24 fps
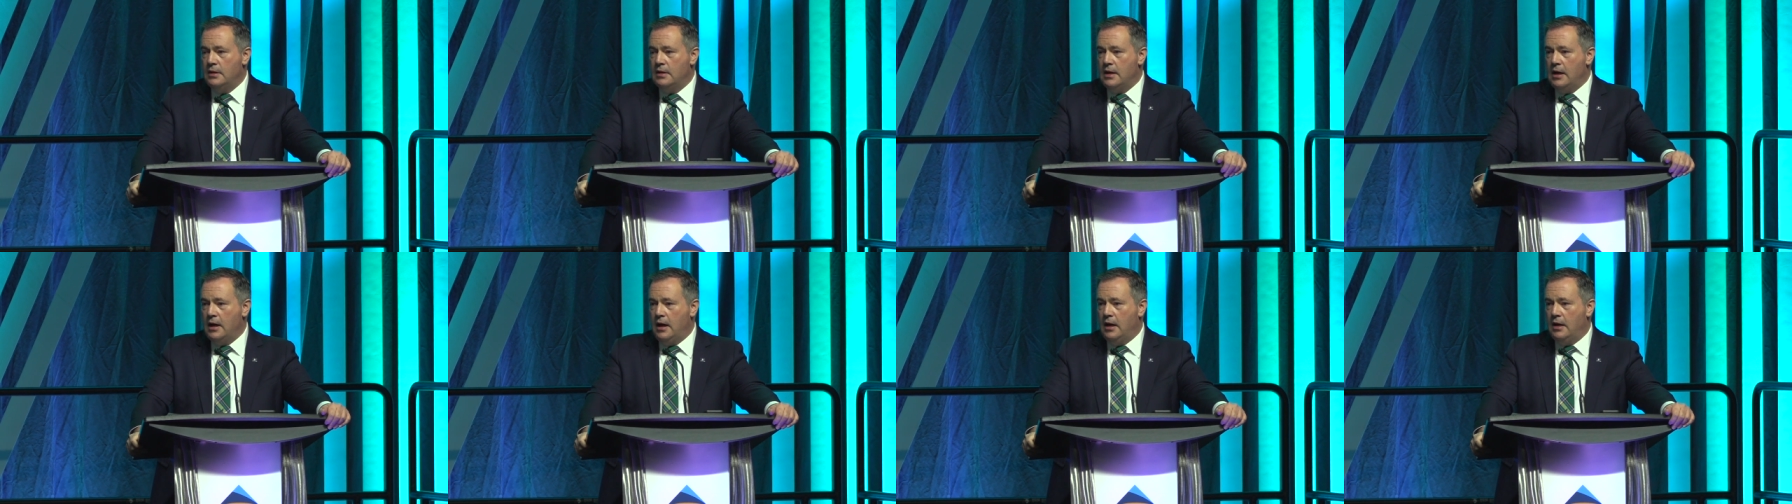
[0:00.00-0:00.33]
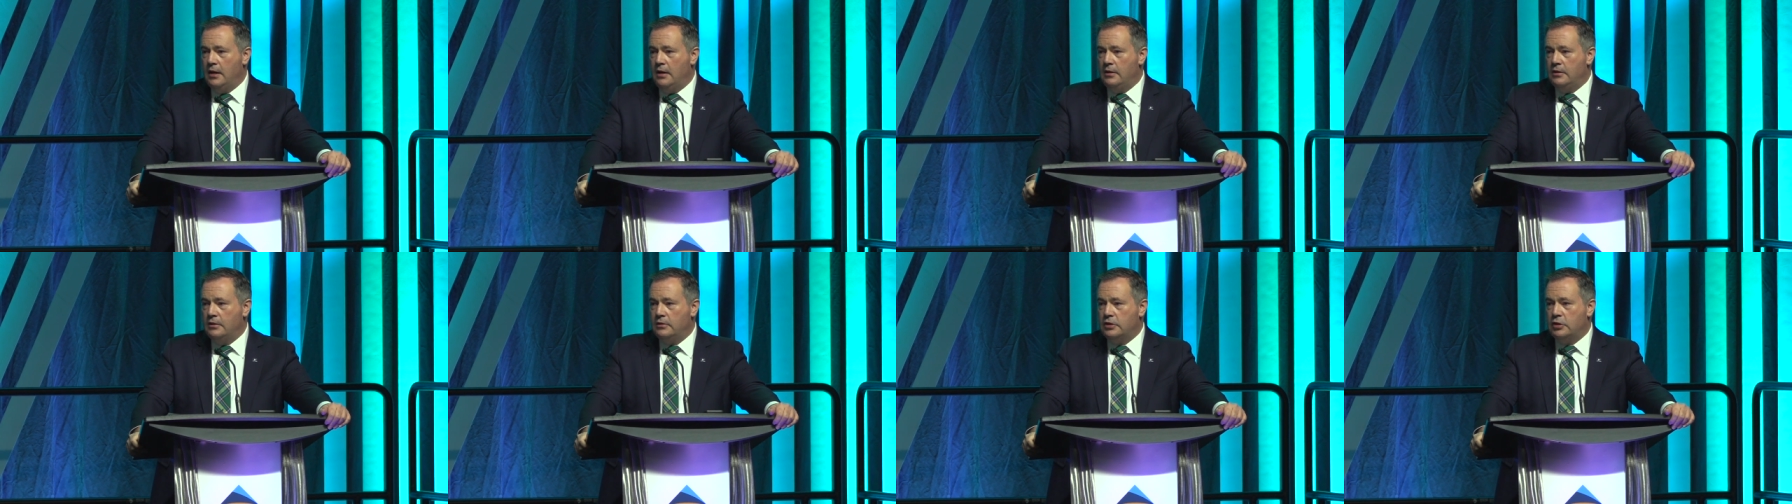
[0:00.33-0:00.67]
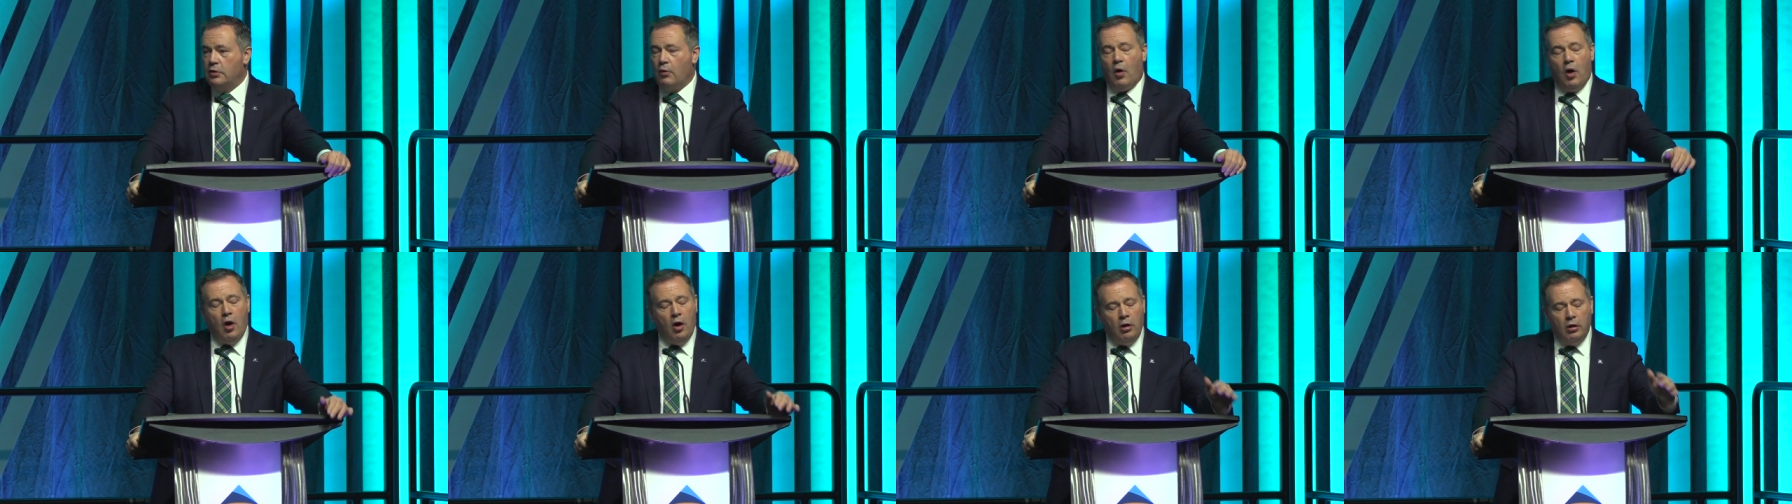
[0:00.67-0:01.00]
uh,
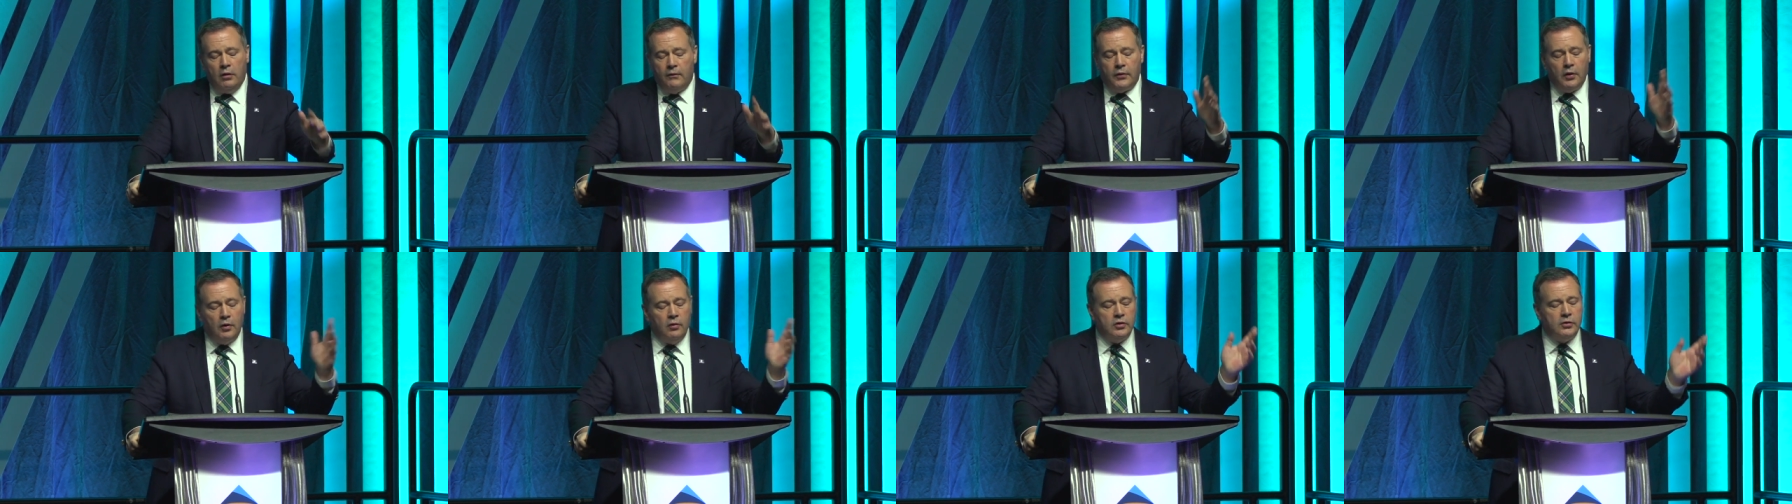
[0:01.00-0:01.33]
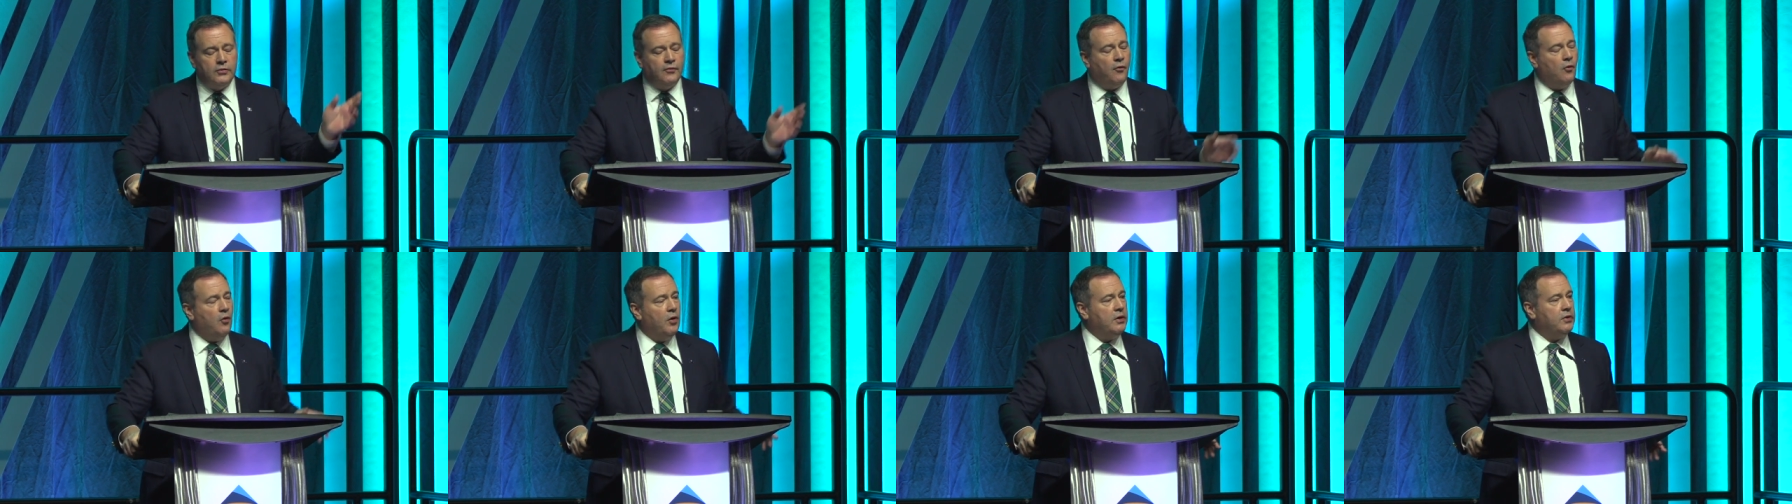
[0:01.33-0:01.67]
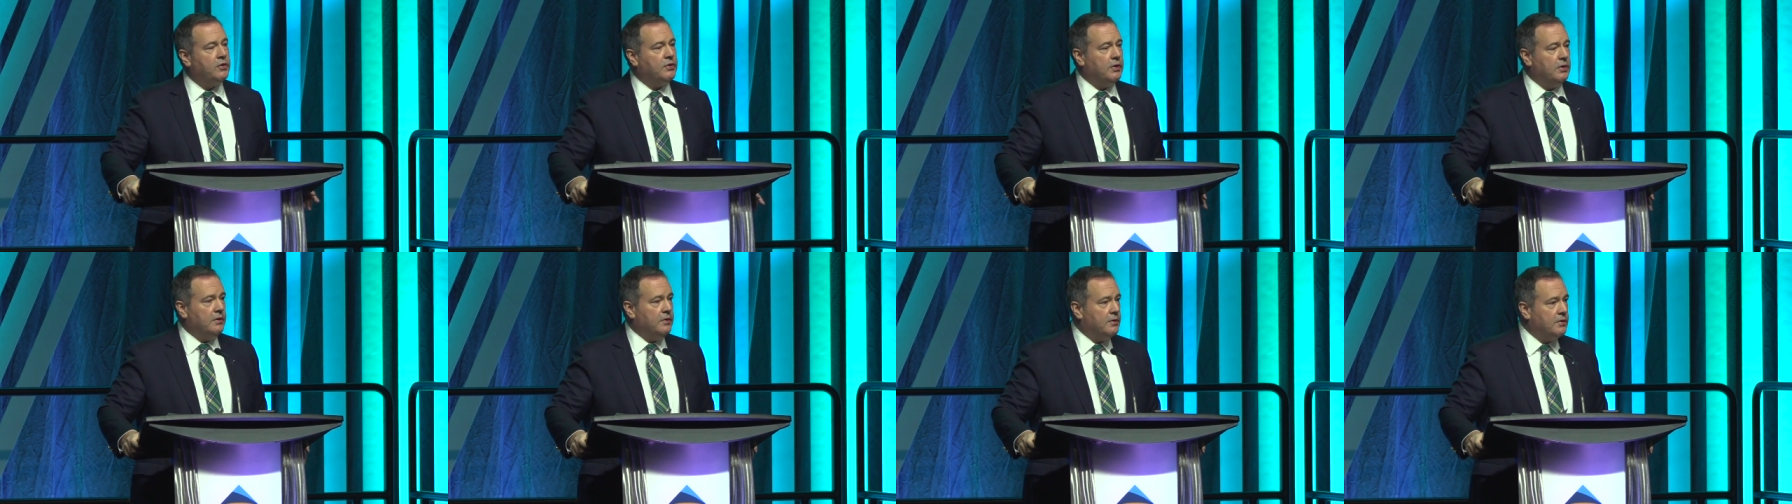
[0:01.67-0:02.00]
to all of those
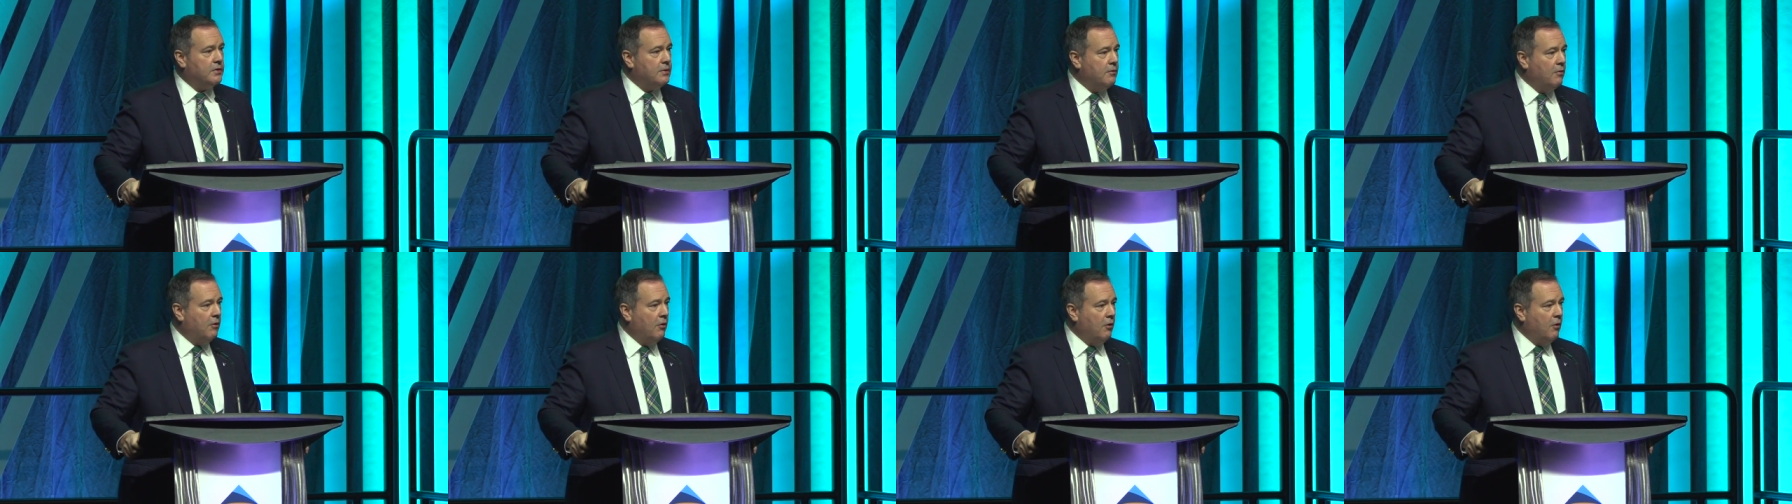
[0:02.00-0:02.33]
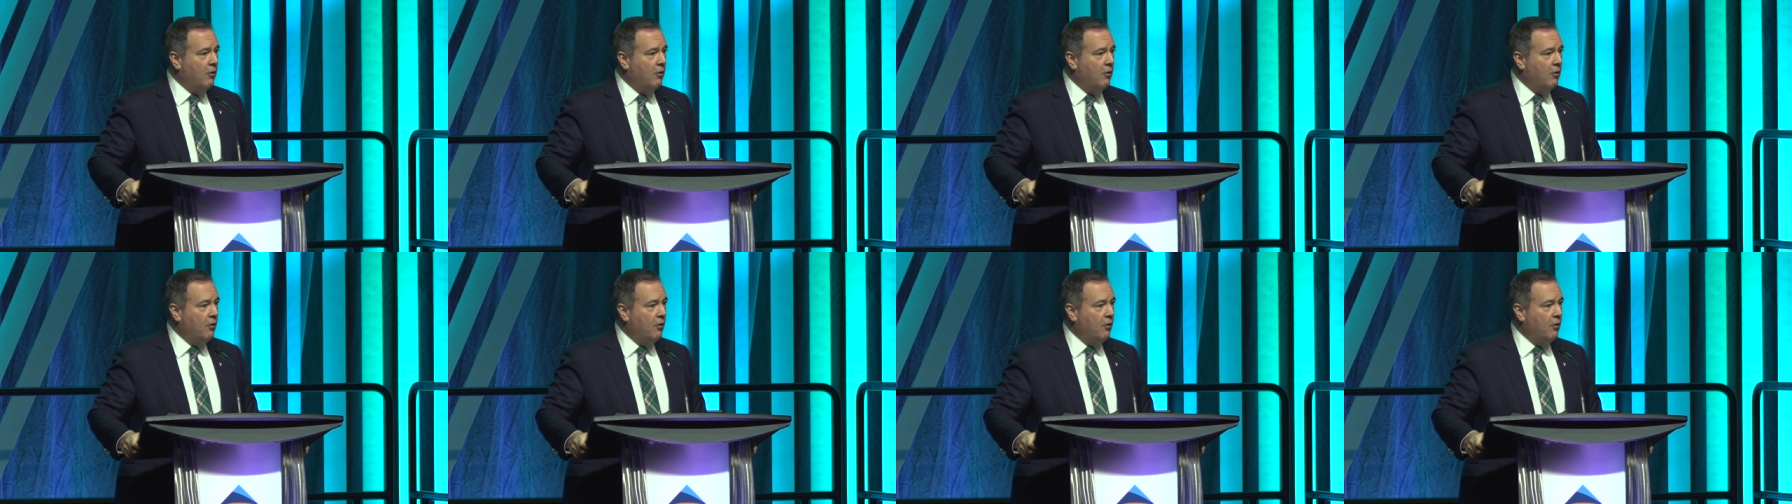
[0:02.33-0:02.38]
voices,